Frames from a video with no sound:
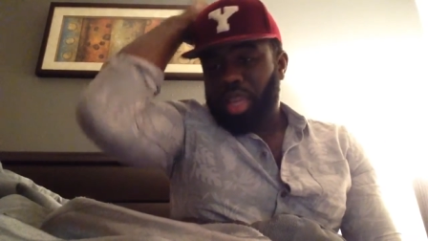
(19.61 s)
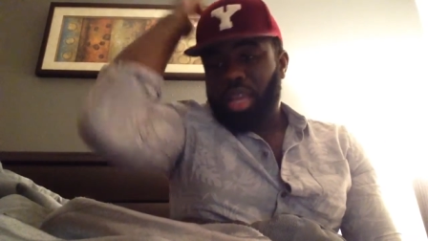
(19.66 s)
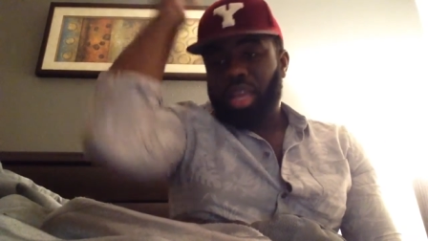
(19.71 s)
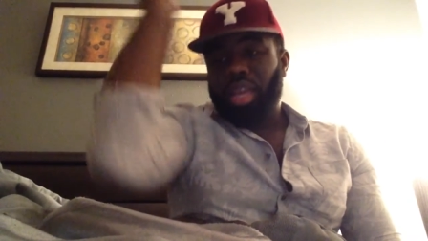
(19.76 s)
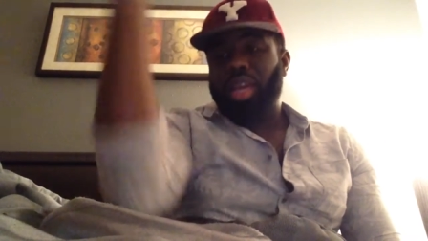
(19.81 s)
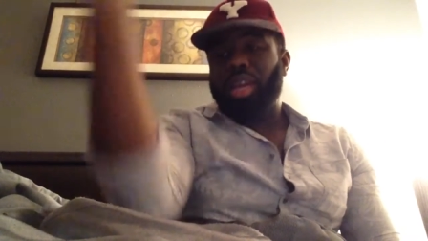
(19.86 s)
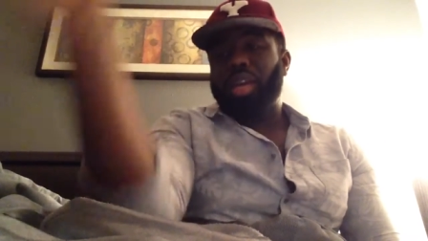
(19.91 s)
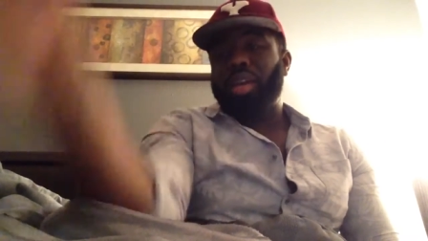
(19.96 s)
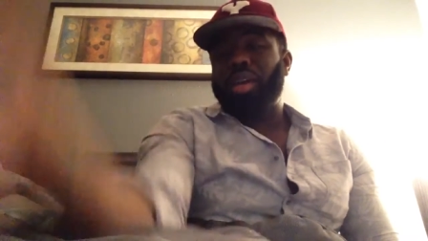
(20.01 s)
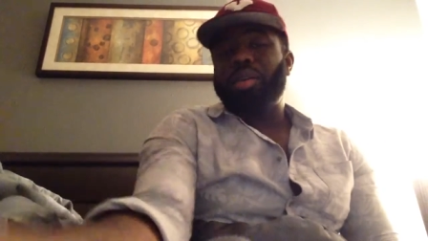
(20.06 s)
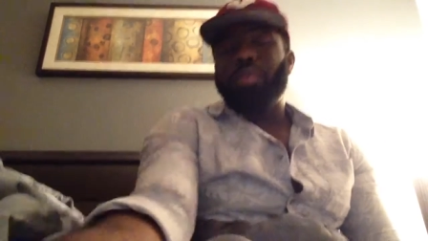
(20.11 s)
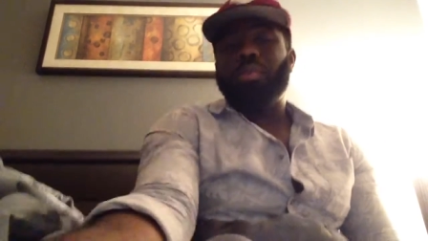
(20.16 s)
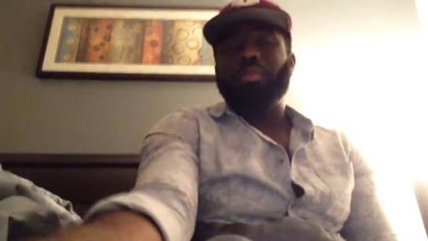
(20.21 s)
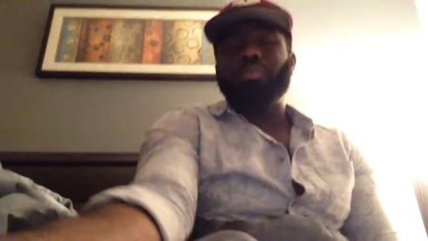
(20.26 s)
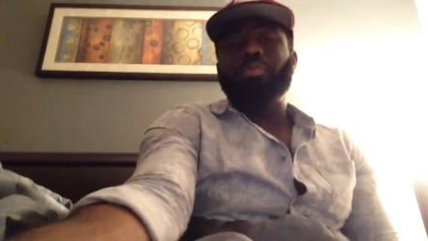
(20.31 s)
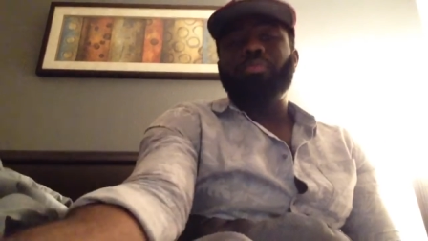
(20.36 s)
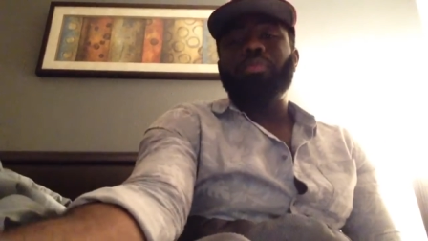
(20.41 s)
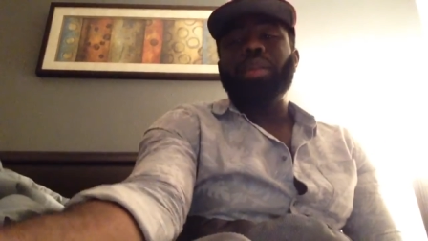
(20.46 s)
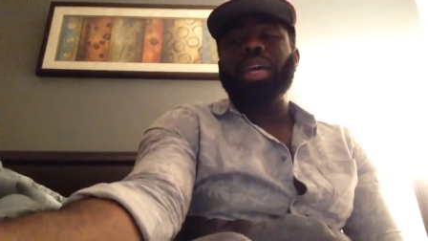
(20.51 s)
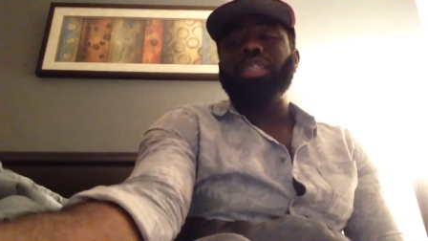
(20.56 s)

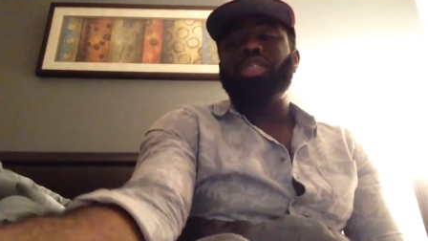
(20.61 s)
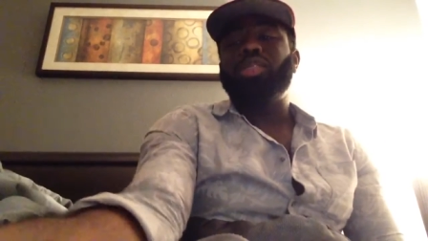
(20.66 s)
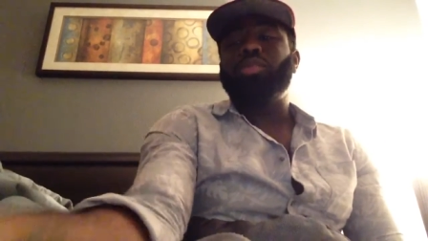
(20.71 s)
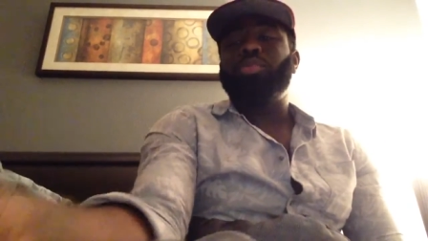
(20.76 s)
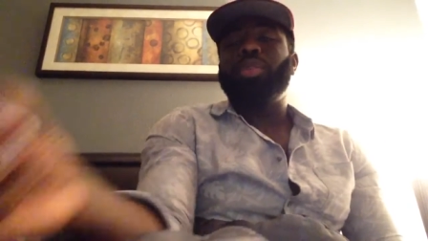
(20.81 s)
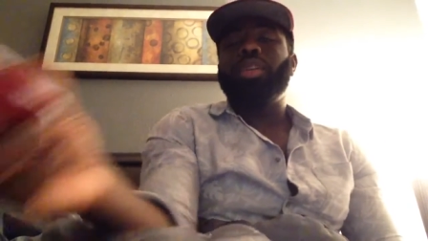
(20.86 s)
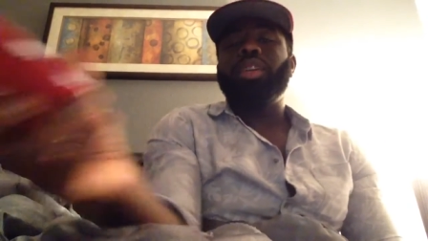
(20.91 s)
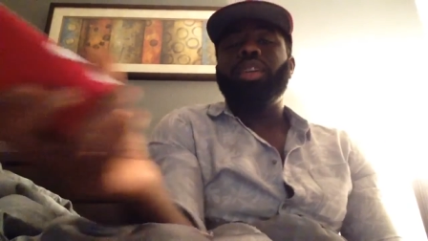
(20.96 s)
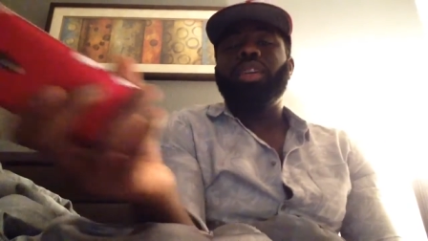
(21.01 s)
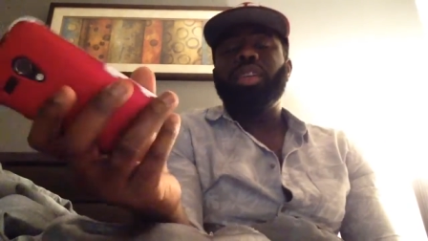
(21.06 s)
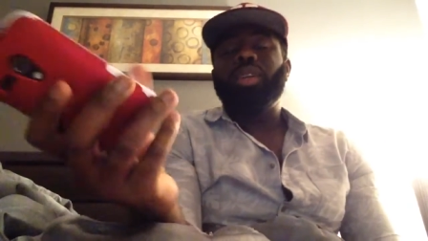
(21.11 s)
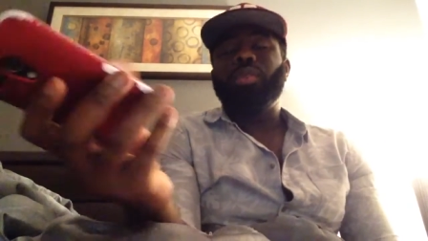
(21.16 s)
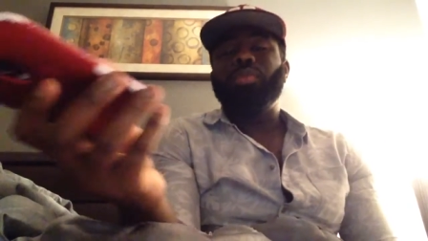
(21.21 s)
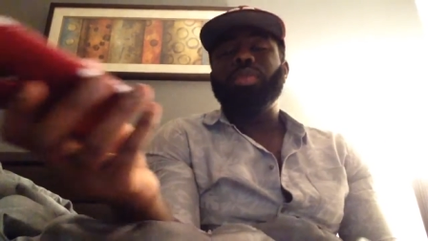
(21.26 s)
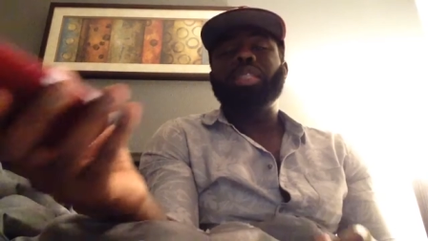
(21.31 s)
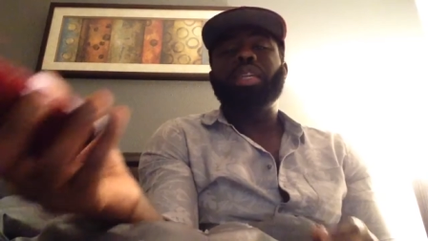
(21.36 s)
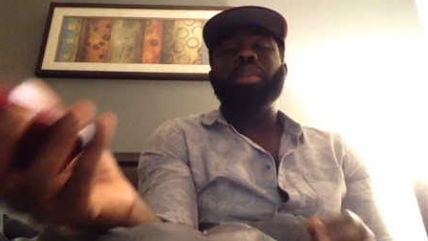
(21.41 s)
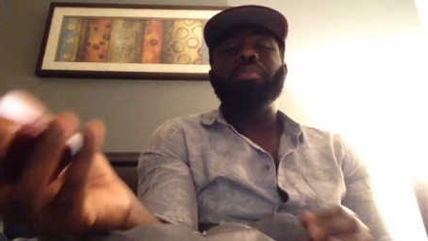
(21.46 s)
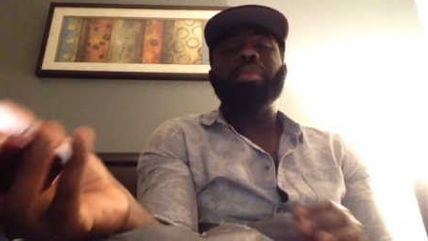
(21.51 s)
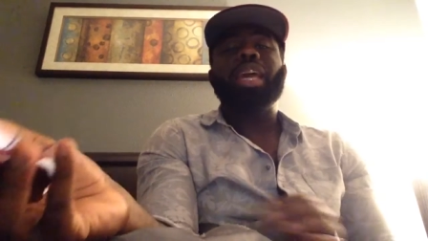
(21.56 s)
um, Master P
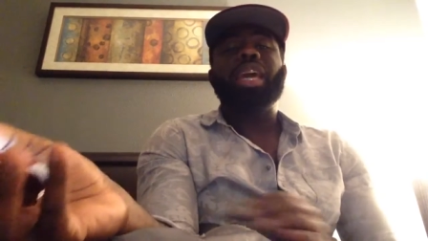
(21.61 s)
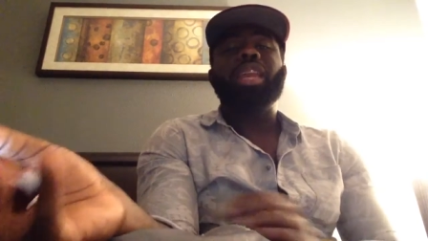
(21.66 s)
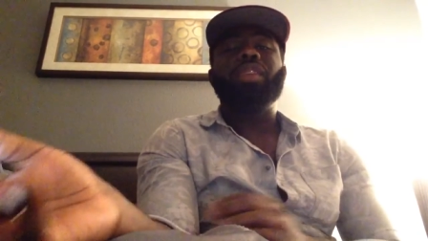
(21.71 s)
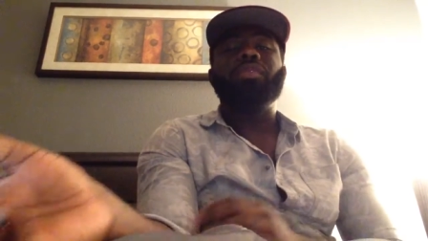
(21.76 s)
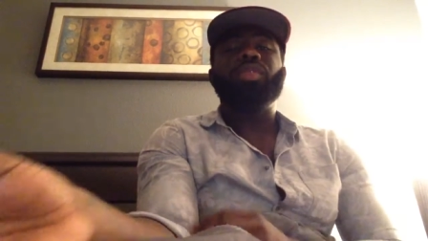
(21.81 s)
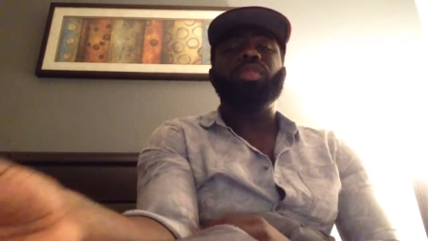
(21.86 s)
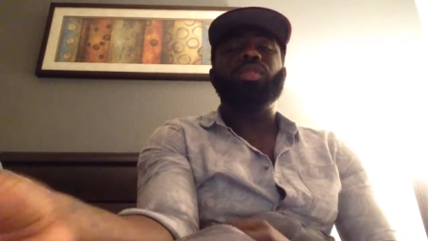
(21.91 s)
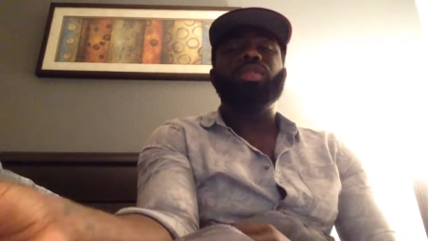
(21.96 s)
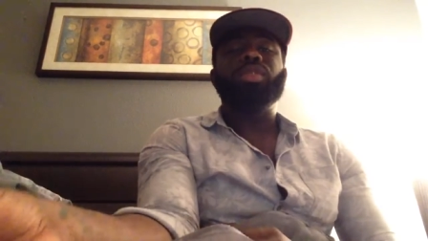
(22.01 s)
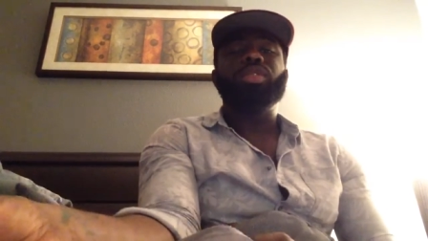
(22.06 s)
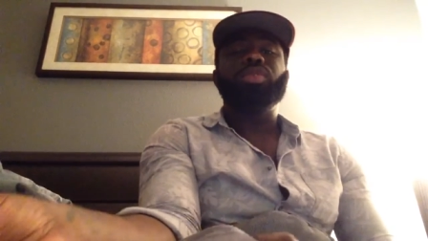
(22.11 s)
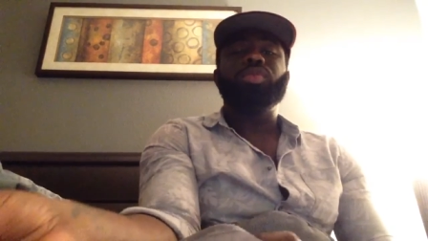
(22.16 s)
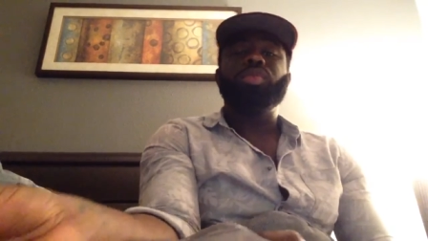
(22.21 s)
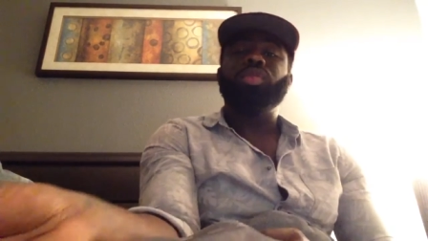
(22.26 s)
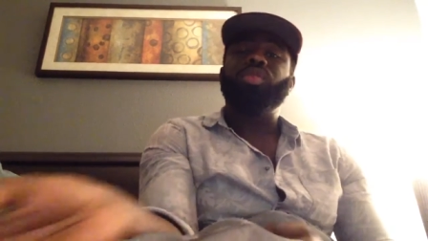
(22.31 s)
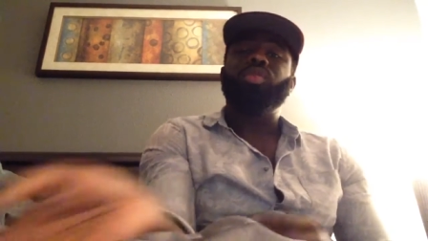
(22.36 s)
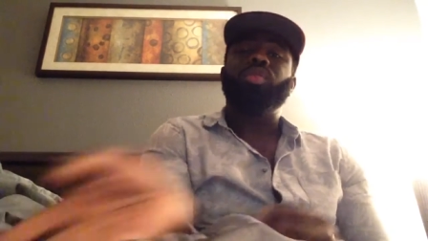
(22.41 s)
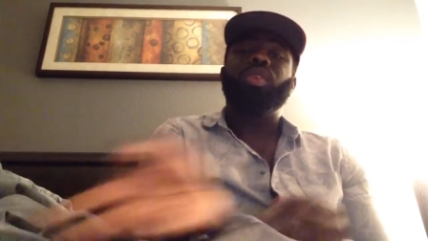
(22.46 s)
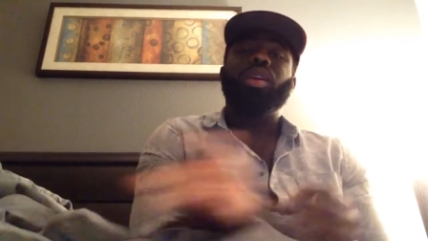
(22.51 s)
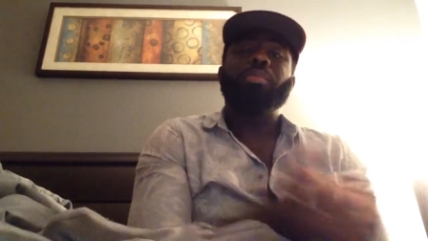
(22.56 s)
was coming out of a grocery
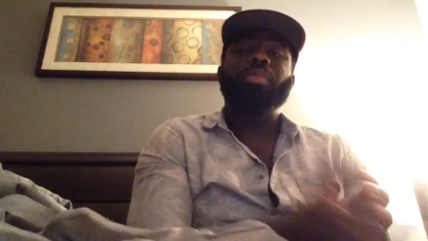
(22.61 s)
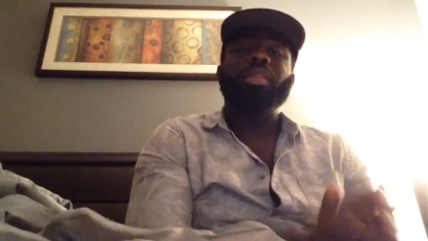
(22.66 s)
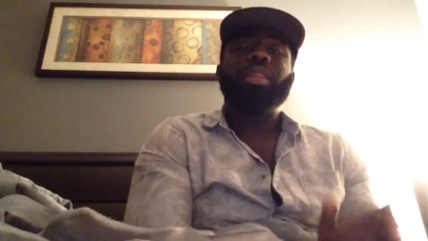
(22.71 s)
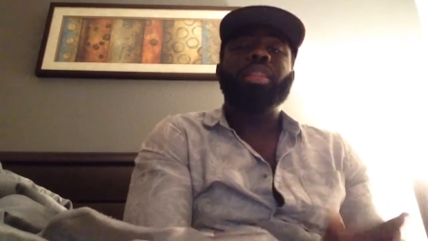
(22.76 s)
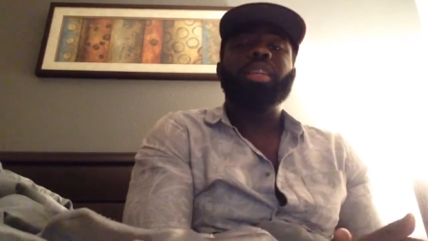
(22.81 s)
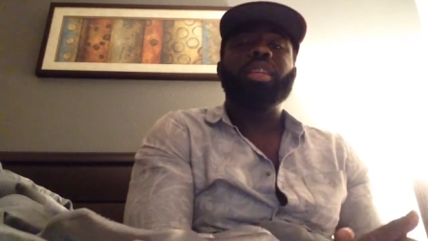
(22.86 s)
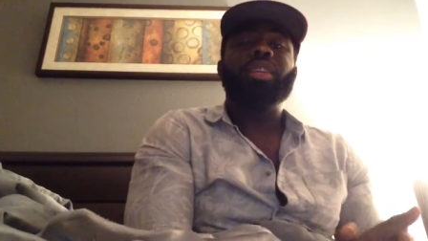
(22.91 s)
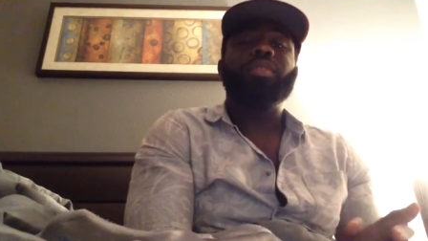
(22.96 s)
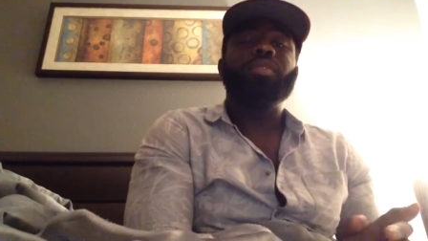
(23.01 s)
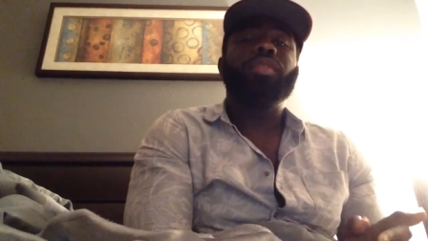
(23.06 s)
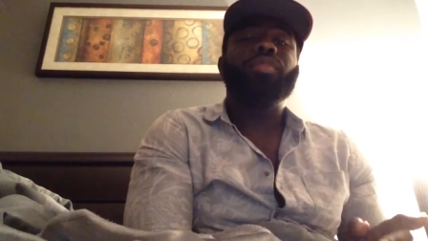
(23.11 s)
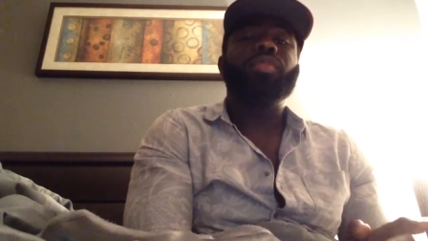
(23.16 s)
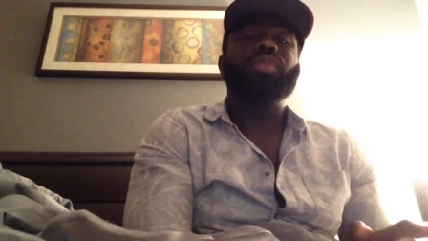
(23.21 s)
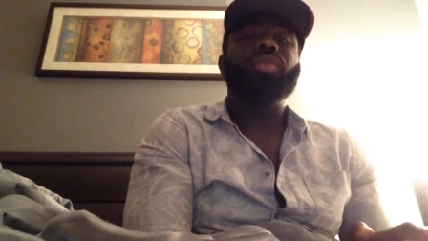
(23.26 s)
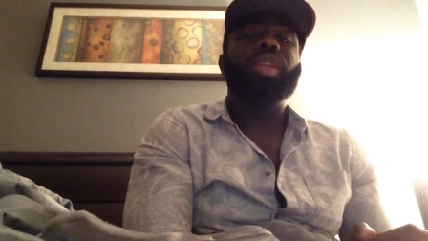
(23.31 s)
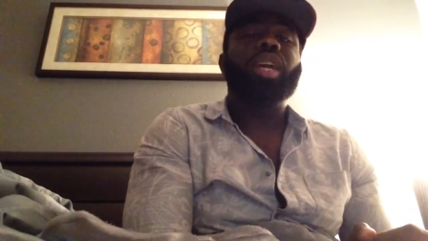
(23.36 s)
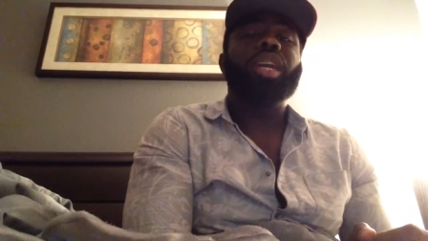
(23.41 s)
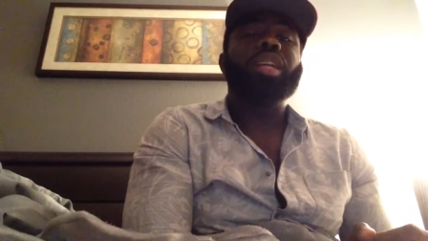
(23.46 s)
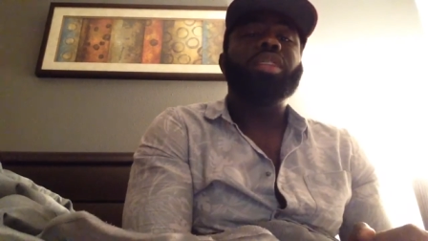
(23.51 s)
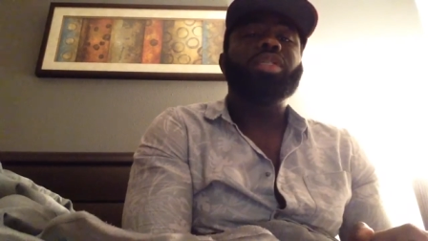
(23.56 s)
store, I believe, a
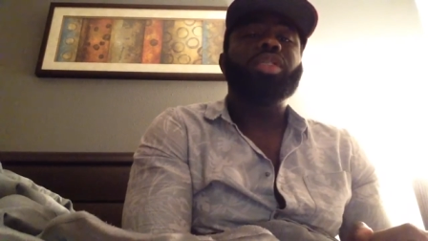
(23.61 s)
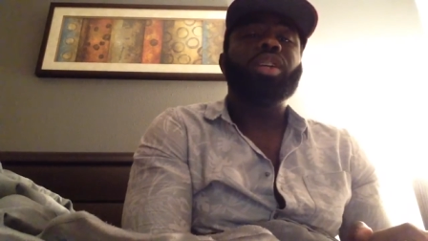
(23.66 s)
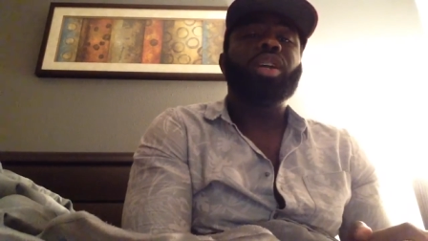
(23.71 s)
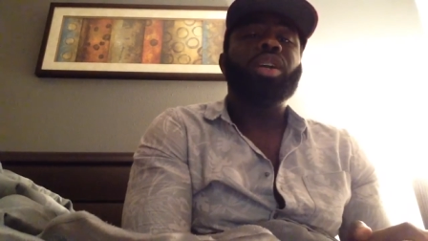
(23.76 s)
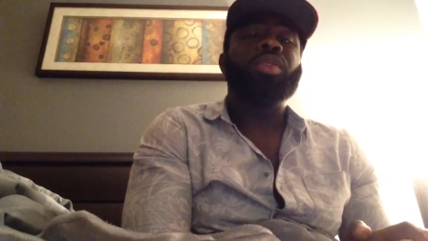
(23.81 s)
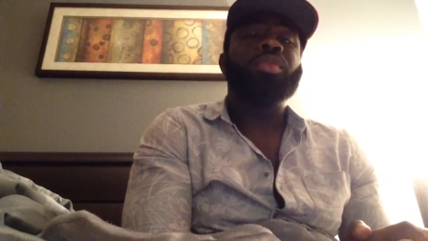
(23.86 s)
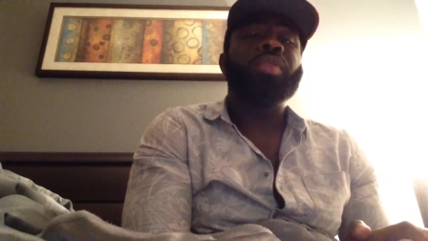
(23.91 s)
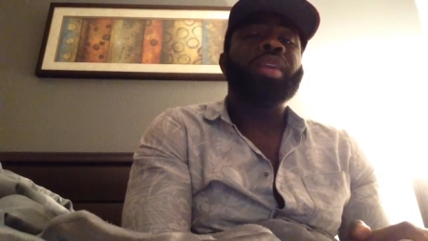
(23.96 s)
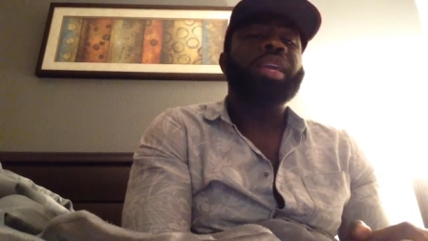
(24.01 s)
few days ago,